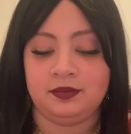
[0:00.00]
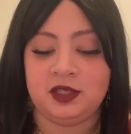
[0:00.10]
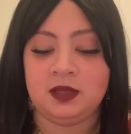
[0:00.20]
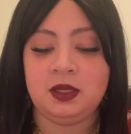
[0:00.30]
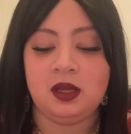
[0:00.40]

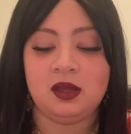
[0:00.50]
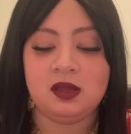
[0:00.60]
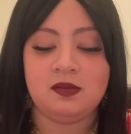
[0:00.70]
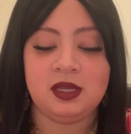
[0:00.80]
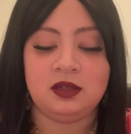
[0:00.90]
Some of y'all
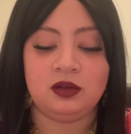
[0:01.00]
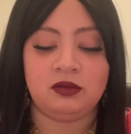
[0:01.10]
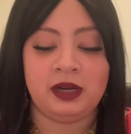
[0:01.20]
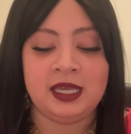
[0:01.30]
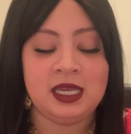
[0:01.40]
could be doing
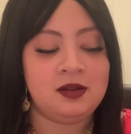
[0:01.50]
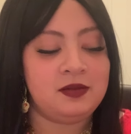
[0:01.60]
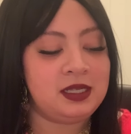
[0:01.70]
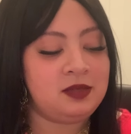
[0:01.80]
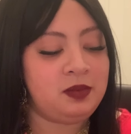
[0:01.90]
Reiki
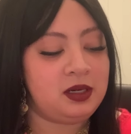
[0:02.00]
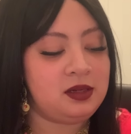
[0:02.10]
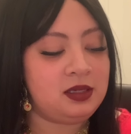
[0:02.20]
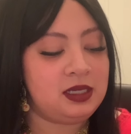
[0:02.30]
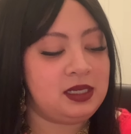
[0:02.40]
over this
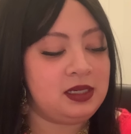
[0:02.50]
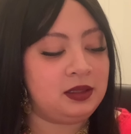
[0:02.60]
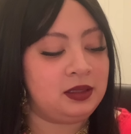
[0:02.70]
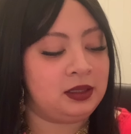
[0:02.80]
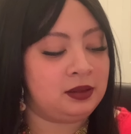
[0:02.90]
person,
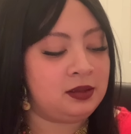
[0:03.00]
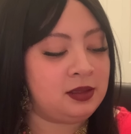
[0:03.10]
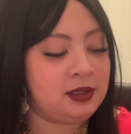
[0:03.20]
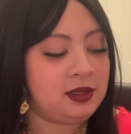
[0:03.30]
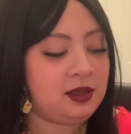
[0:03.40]
or
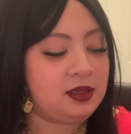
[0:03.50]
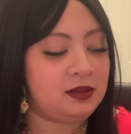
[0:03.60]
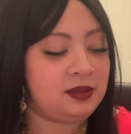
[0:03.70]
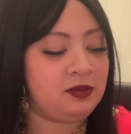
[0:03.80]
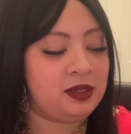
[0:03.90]

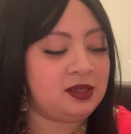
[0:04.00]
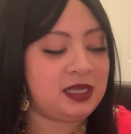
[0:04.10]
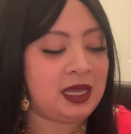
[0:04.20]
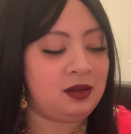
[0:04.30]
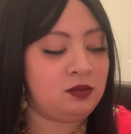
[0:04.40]
something with
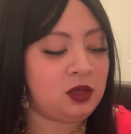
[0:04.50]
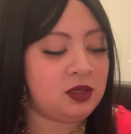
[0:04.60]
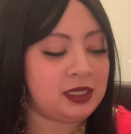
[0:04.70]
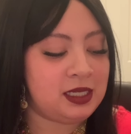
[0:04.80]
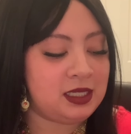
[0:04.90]
sound
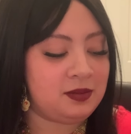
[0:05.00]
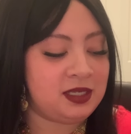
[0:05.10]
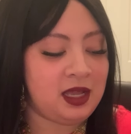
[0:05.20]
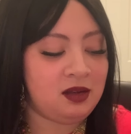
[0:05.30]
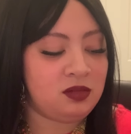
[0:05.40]
bowls. I see some
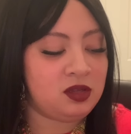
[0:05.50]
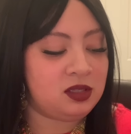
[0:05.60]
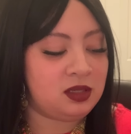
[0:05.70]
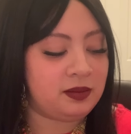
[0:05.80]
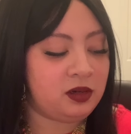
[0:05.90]
sound
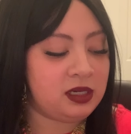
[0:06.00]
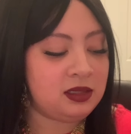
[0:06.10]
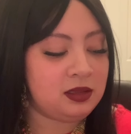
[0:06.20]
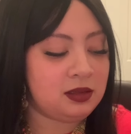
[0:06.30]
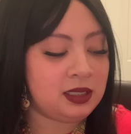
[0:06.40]
bowls, some
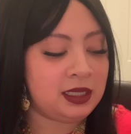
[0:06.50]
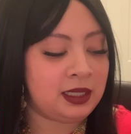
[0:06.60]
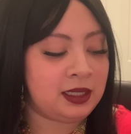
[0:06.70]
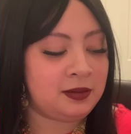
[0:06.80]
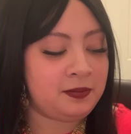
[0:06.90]
crystals
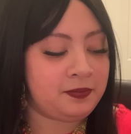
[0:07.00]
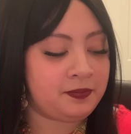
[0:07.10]
here.